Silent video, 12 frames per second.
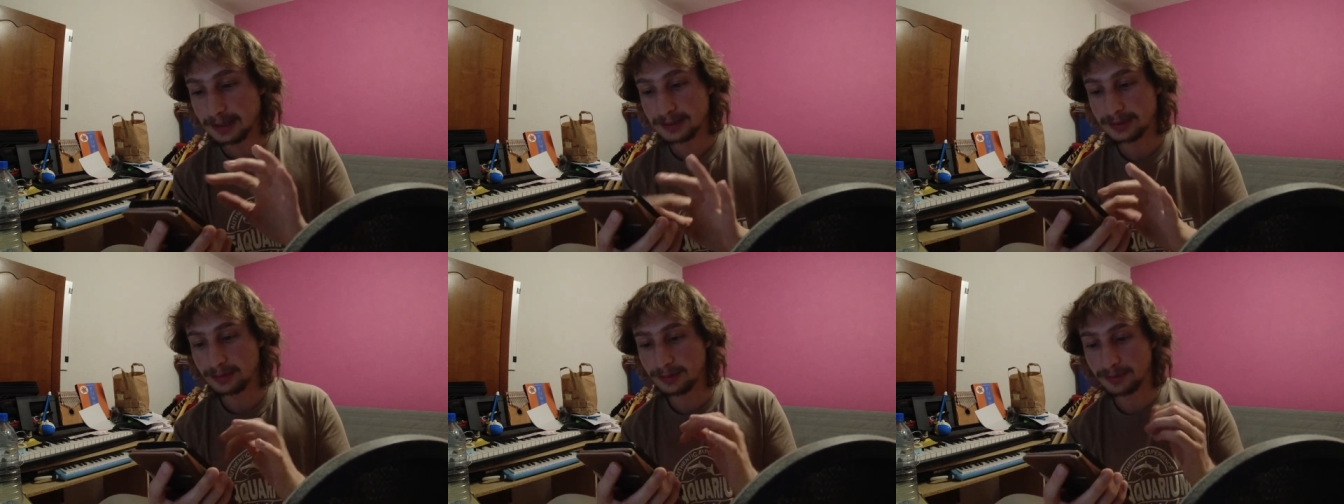
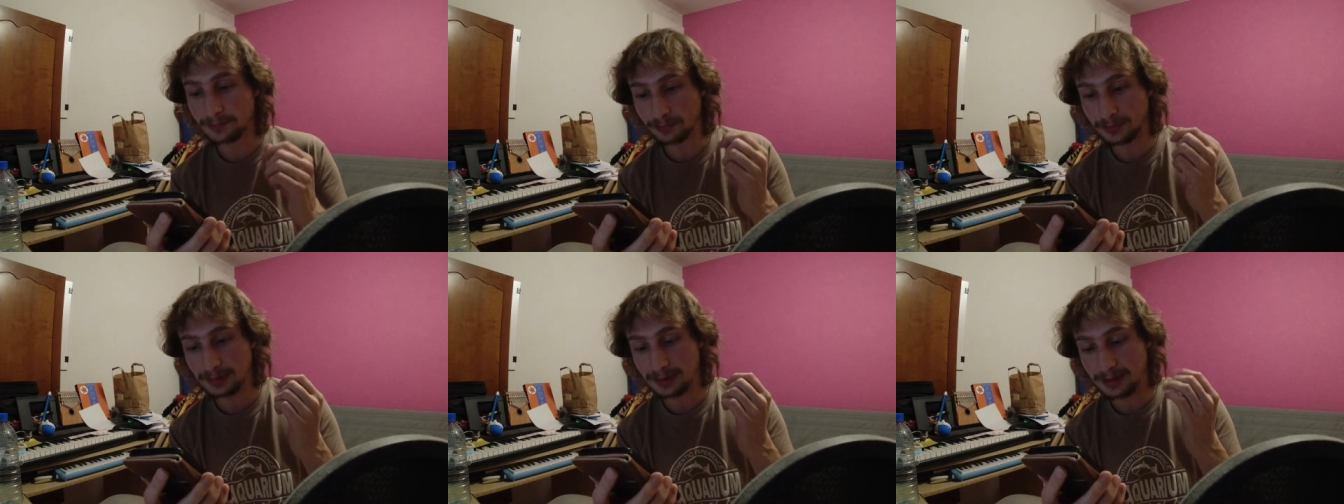So um,
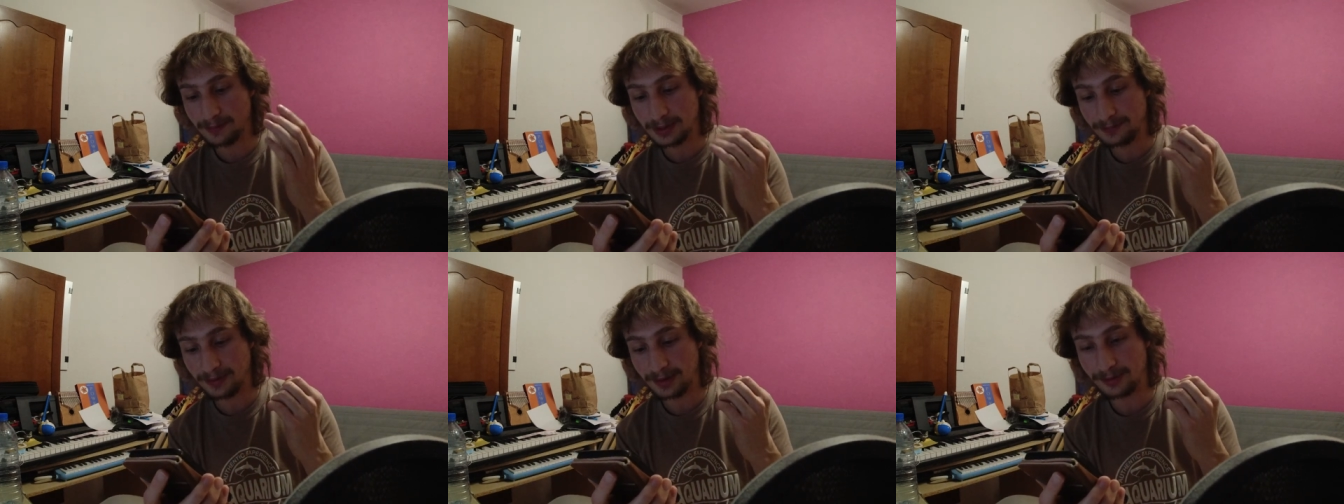even
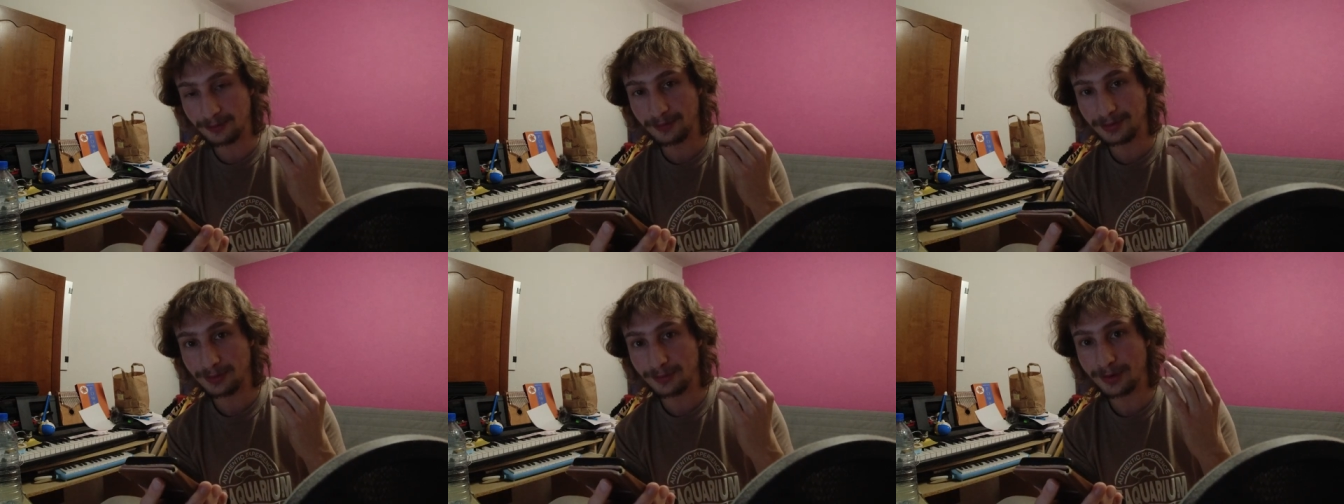if I don't
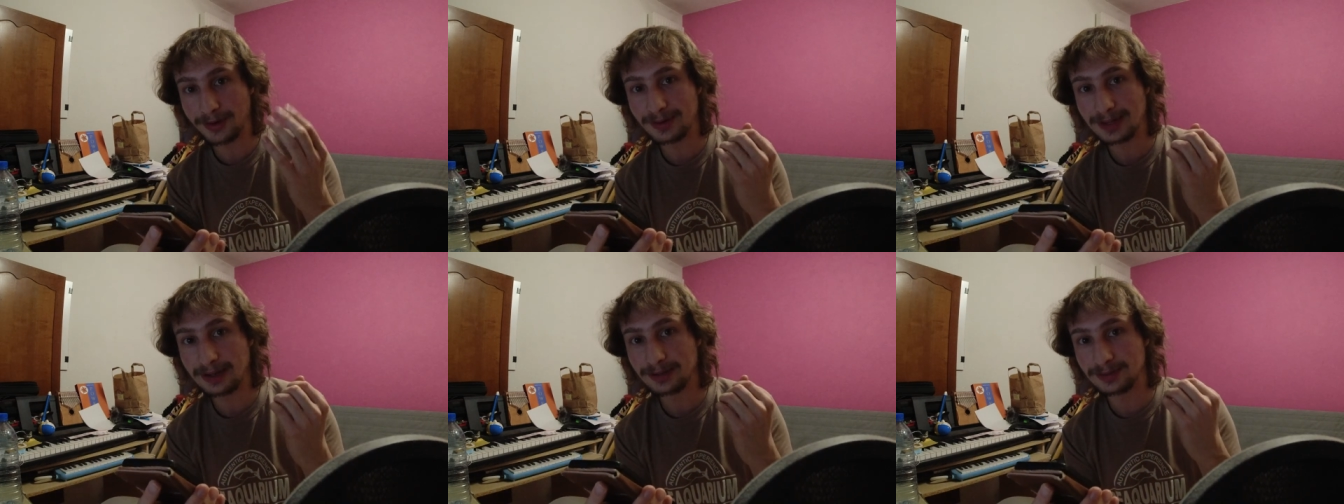
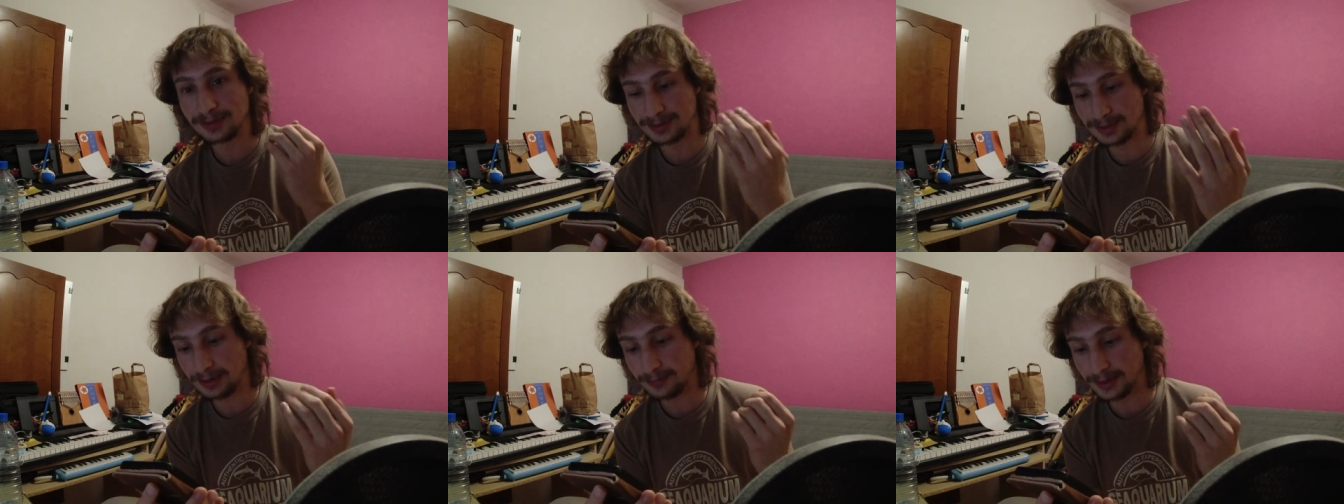recognize the
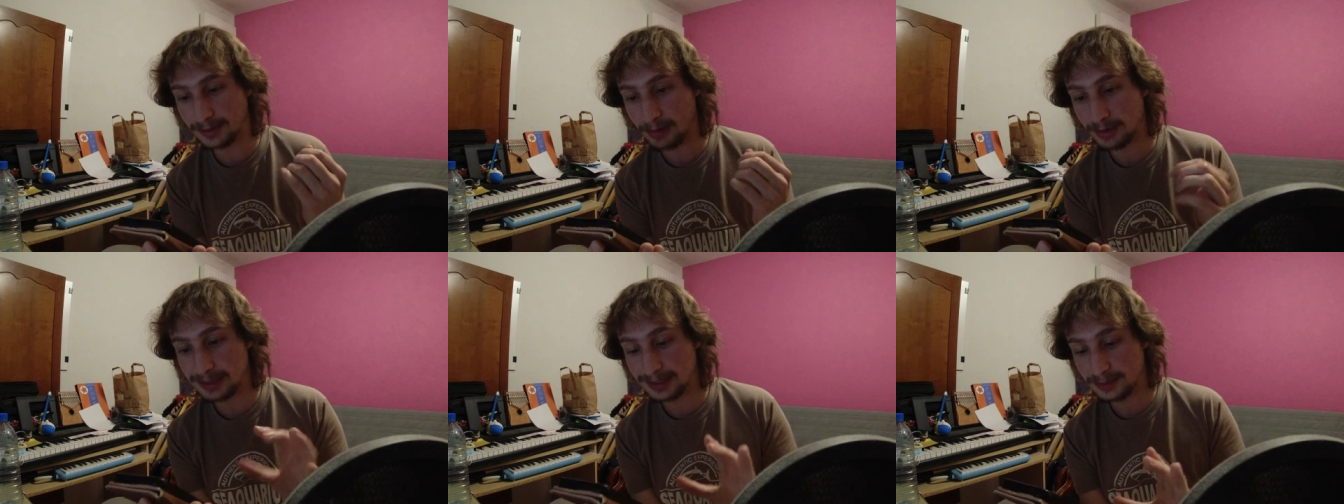sound of the
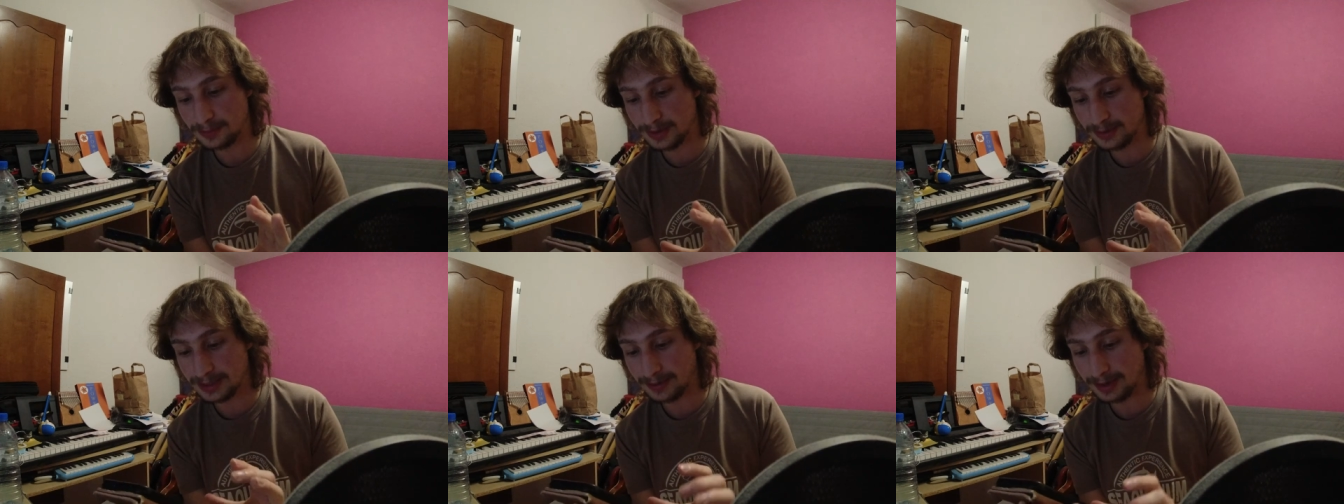characters,
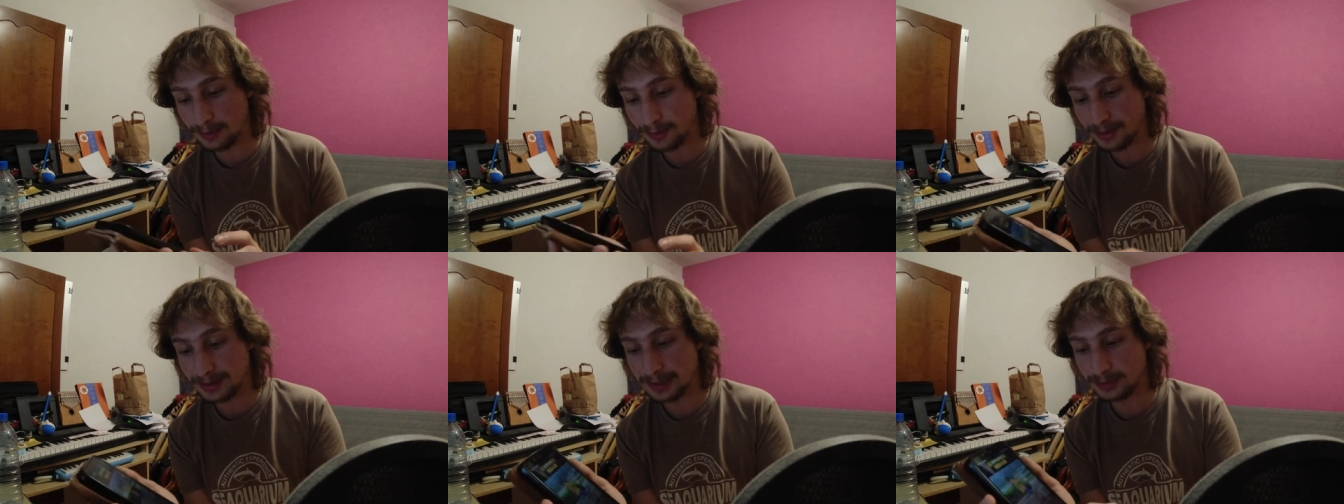because I can
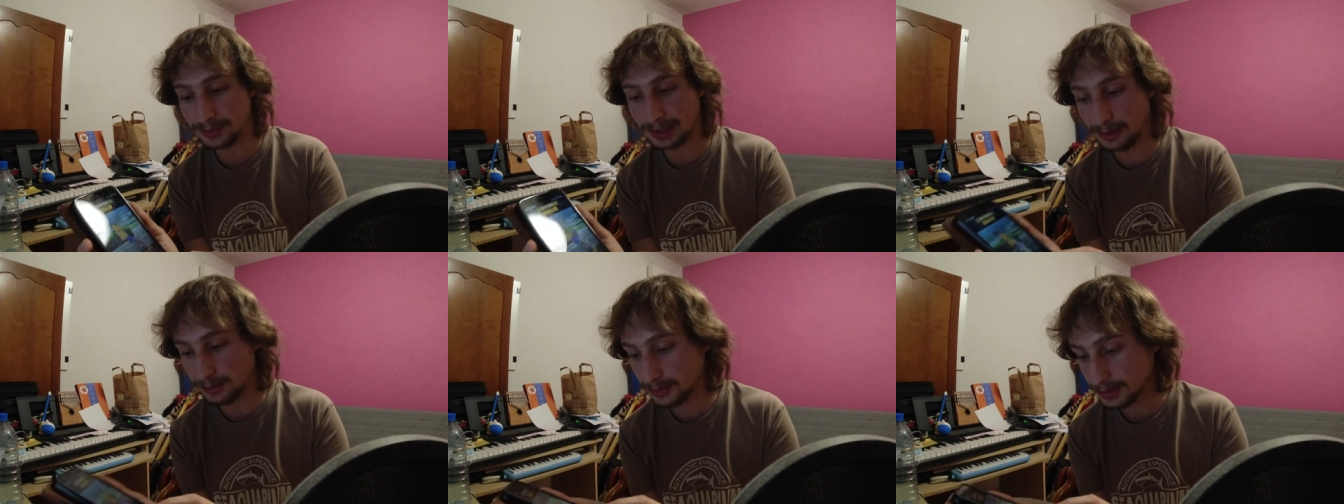recognize how
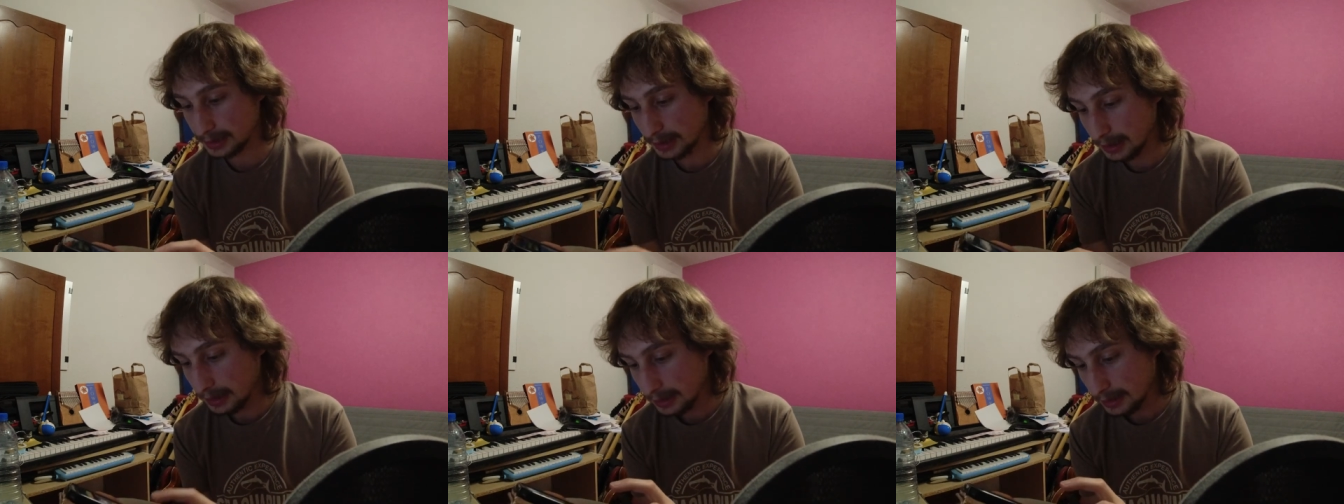it looks,
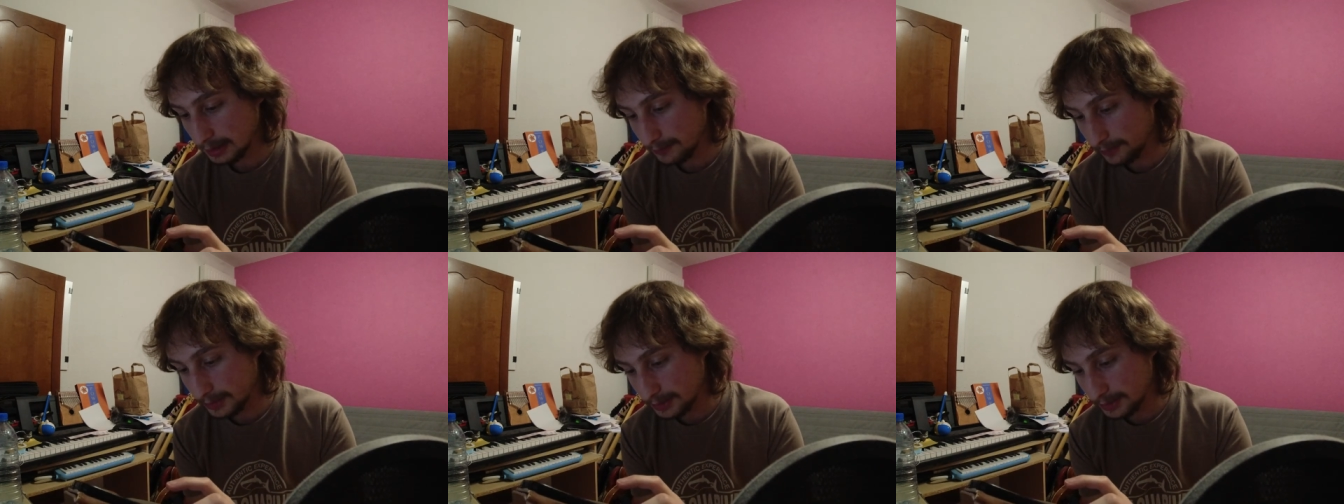Like, for